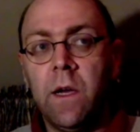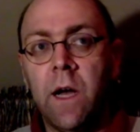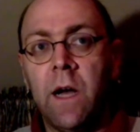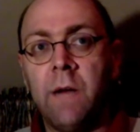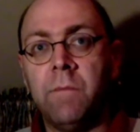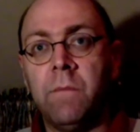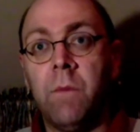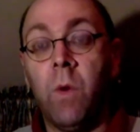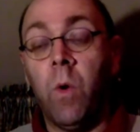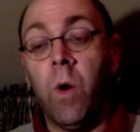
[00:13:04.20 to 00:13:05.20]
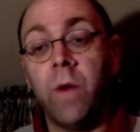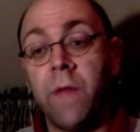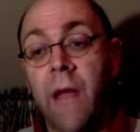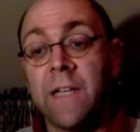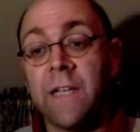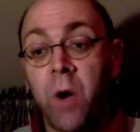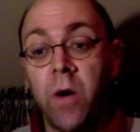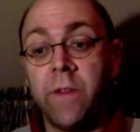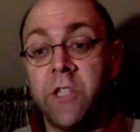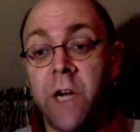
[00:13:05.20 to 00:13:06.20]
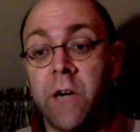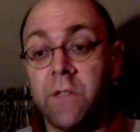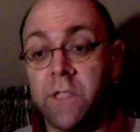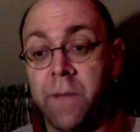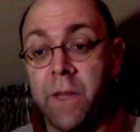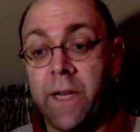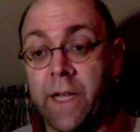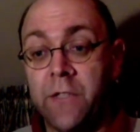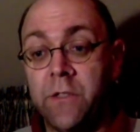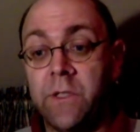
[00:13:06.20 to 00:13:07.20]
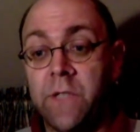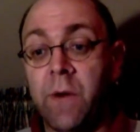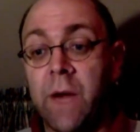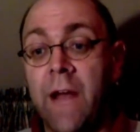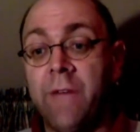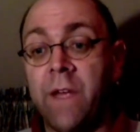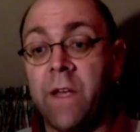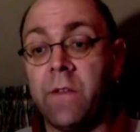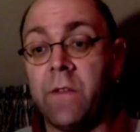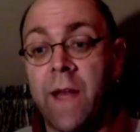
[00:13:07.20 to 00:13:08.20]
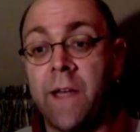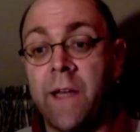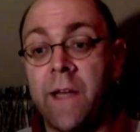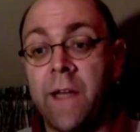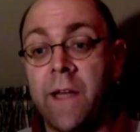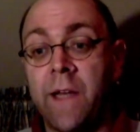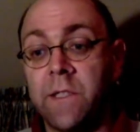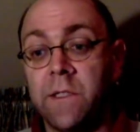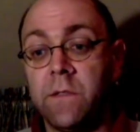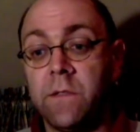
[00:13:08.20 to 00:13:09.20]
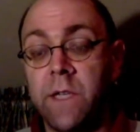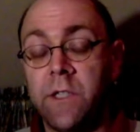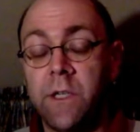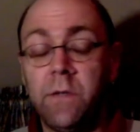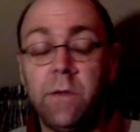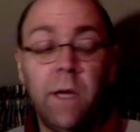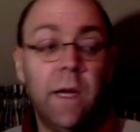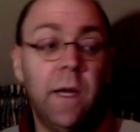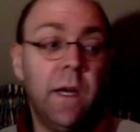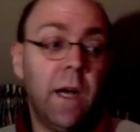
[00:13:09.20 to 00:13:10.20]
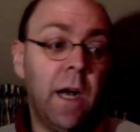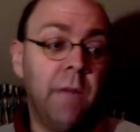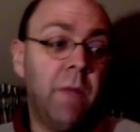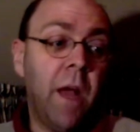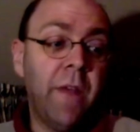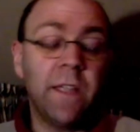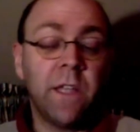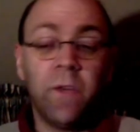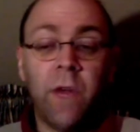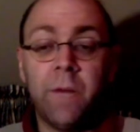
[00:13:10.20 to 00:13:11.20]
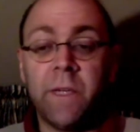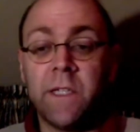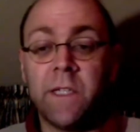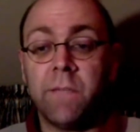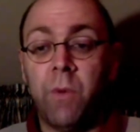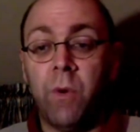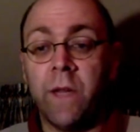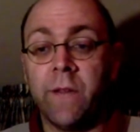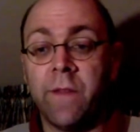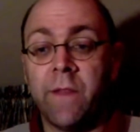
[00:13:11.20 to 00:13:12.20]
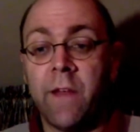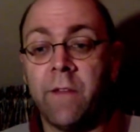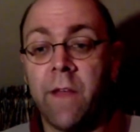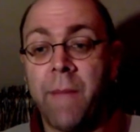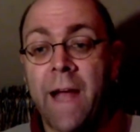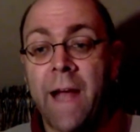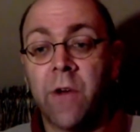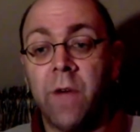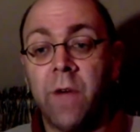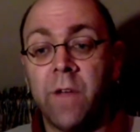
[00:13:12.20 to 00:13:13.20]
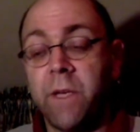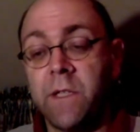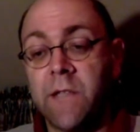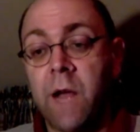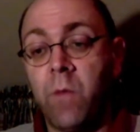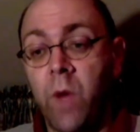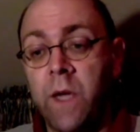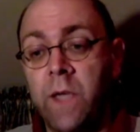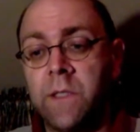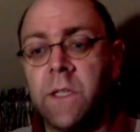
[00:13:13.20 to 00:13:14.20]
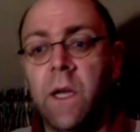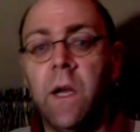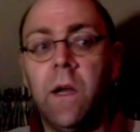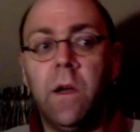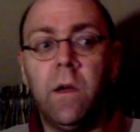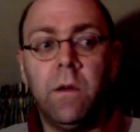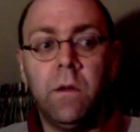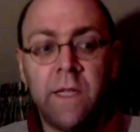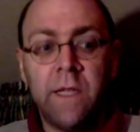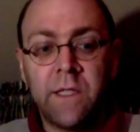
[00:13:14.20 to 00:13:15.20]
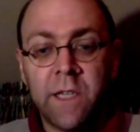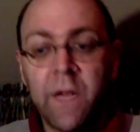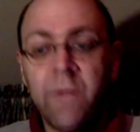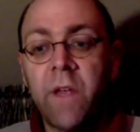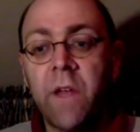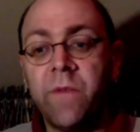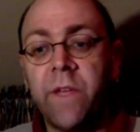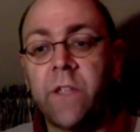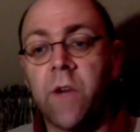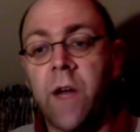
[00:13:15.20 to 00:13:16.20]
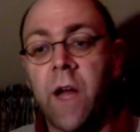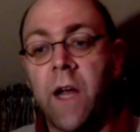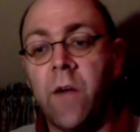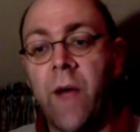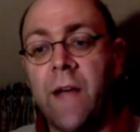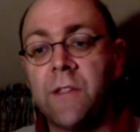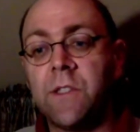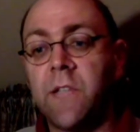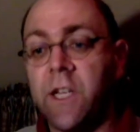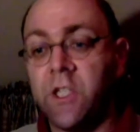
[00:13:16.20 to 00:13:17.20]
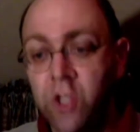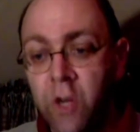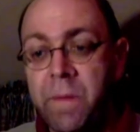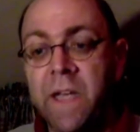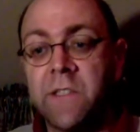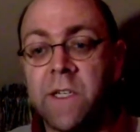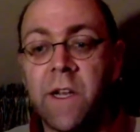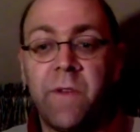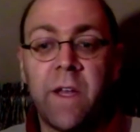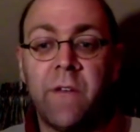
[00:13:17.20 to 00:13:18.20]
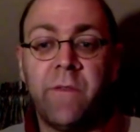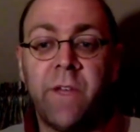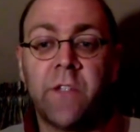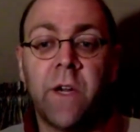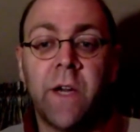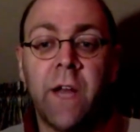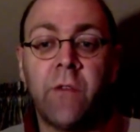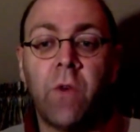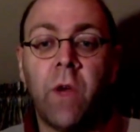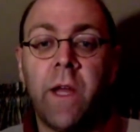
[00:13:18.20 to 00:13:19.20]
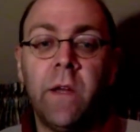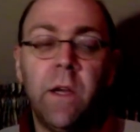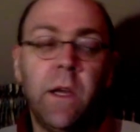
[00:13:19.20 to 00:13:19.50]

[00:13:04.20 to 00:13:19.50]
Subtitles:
or as part of the general stability issues they were having, they ran into this issue. I think it's incredibly disappointing that they backed off it, because it's a significant feature on iOS. It should be a significant feature on Android.